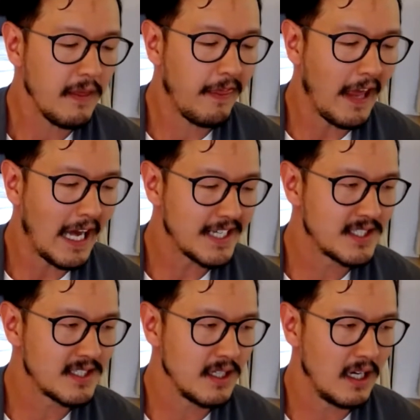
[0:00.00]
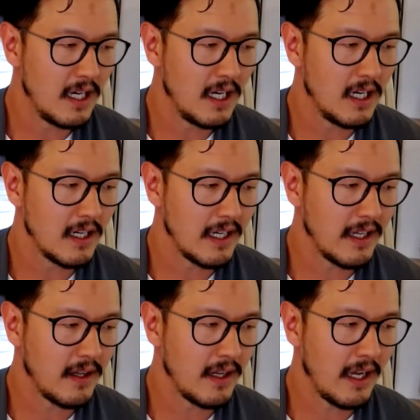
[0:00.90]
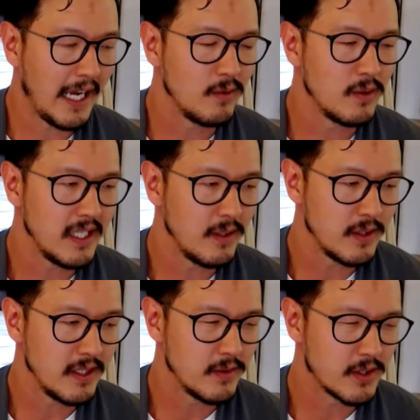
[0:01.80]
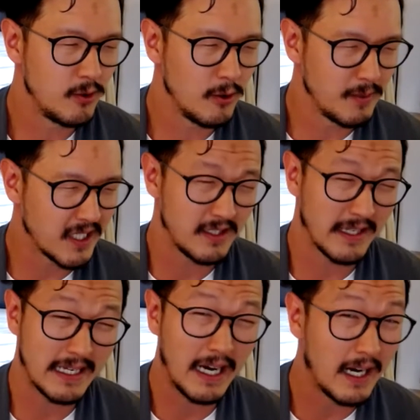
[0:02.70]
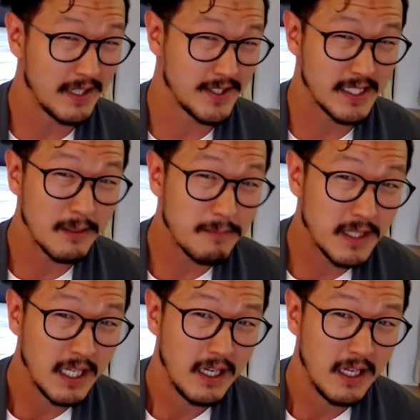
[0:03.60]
that uh, and it, w- it, w- it was cool because the concept